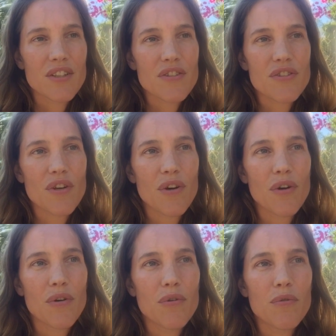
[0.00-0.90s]

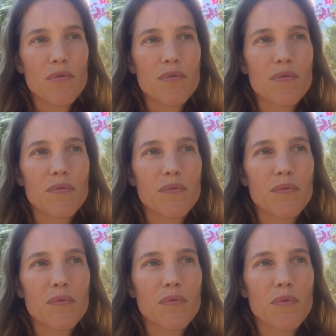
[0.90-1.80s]
So
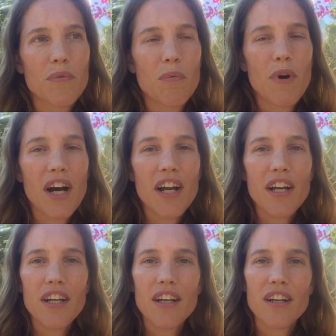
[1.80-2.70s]

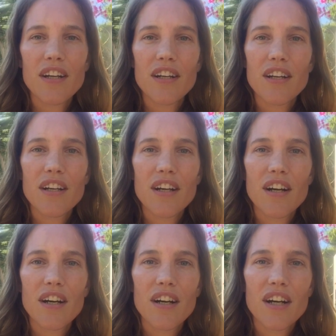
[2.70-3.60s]
why
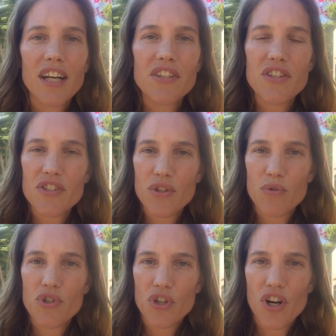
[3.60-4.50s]
is it
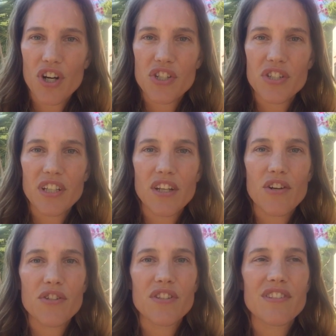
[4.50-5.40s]
so charged in
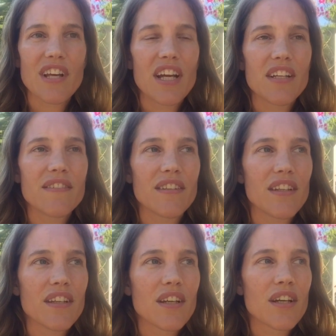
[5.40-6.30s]
our
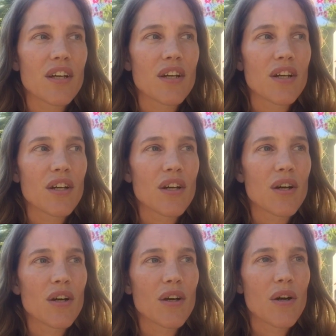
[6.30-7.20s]
society?
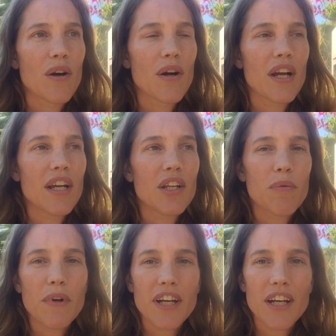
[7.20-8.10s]
In
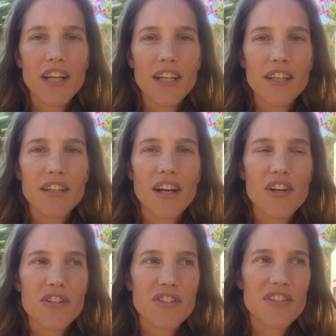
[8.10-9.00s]
a way,
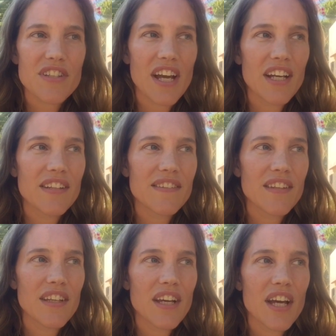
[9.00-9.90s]
our
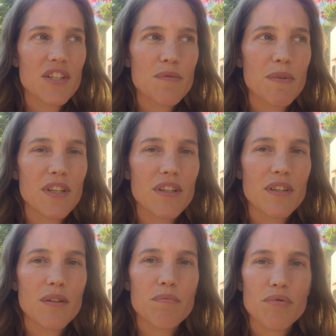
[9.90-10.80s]
society has
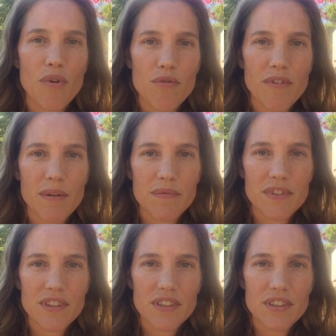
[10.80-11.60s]
been programmed.